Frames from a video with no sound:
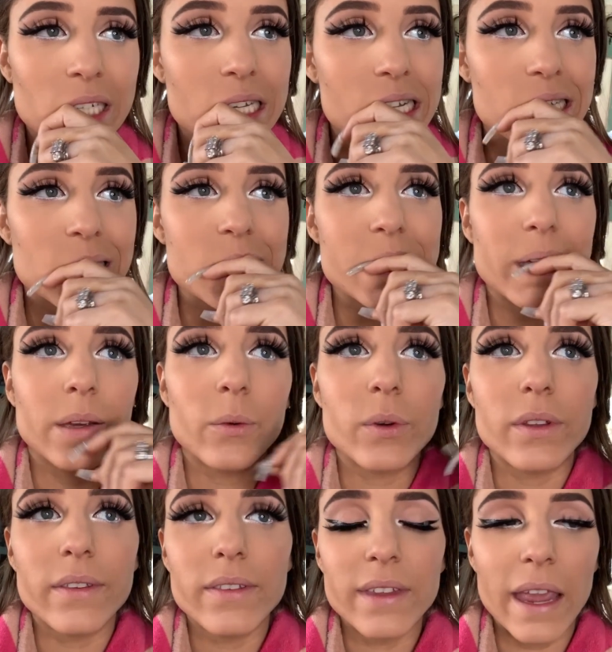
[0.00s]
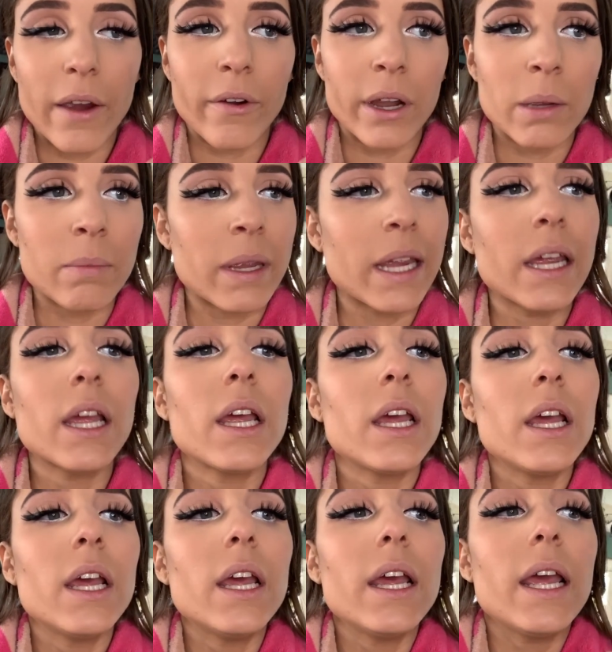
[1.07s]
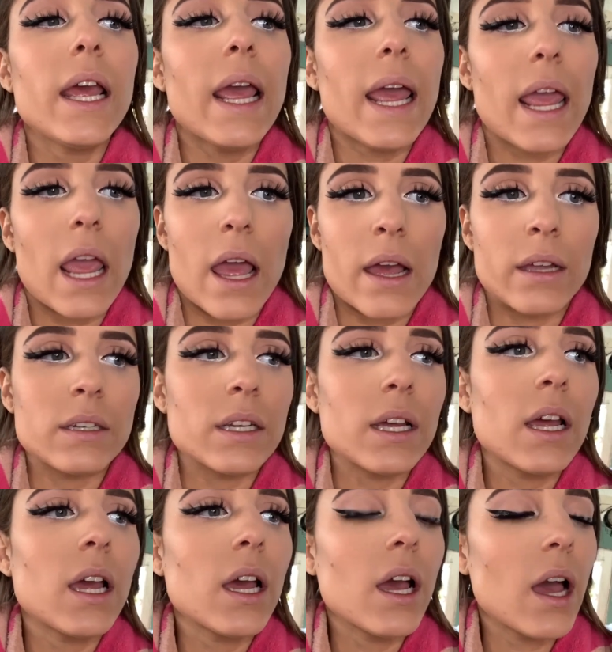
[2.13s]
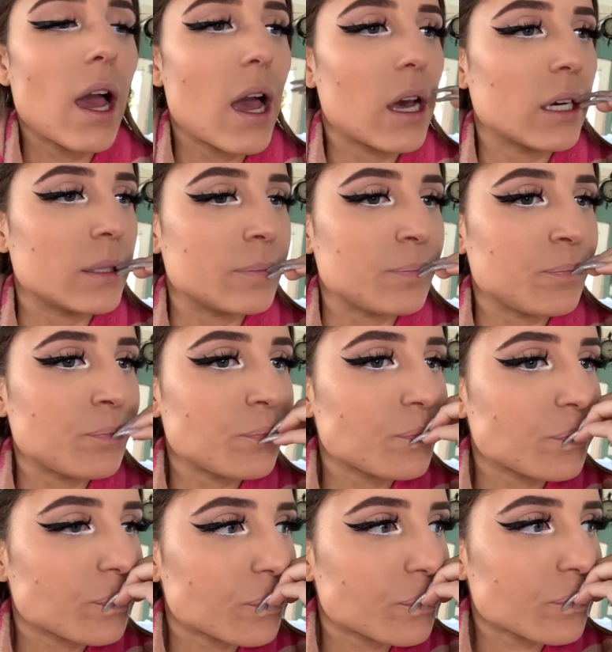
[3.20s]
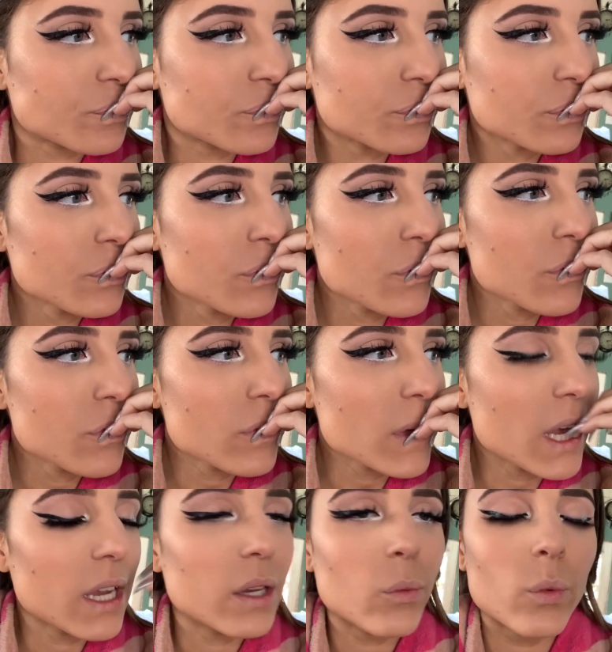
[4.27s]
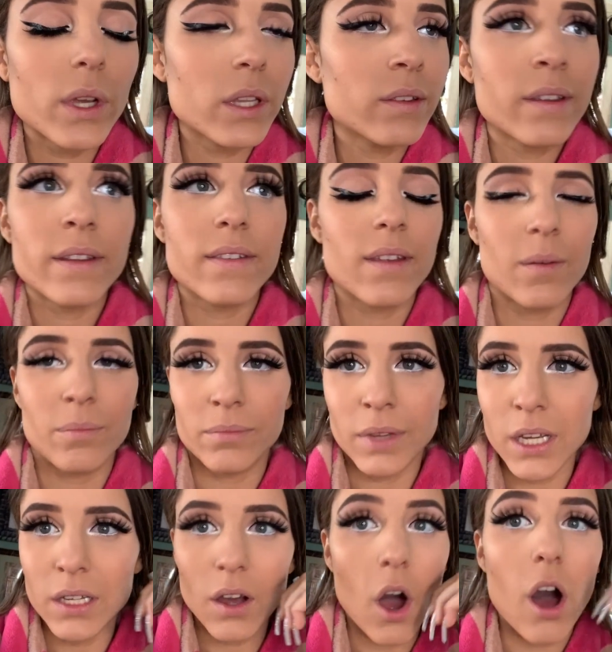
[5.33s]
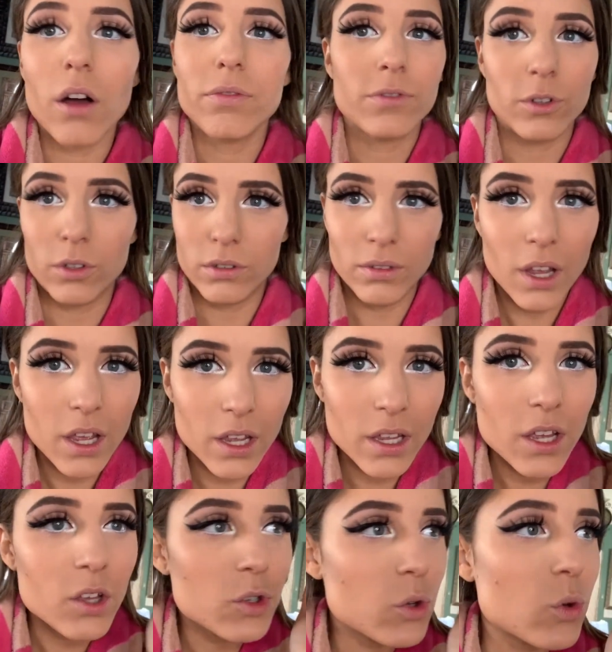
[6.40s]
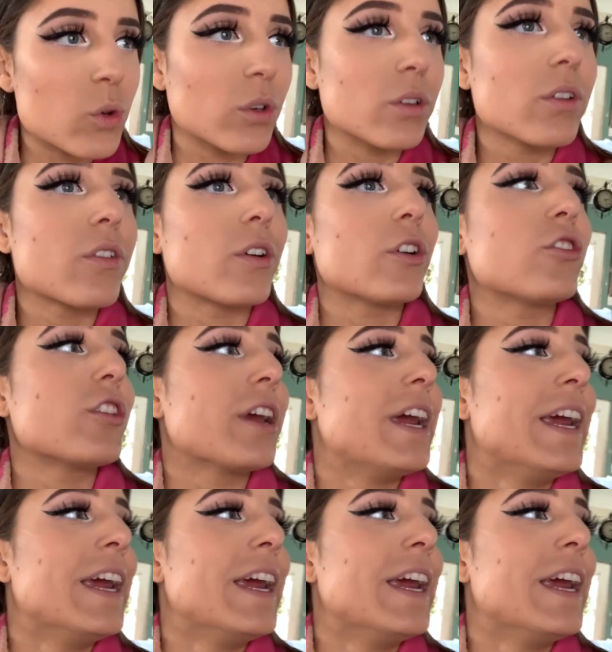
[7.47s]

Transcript: because it was scaring me. And, um, we did some awful Google searching,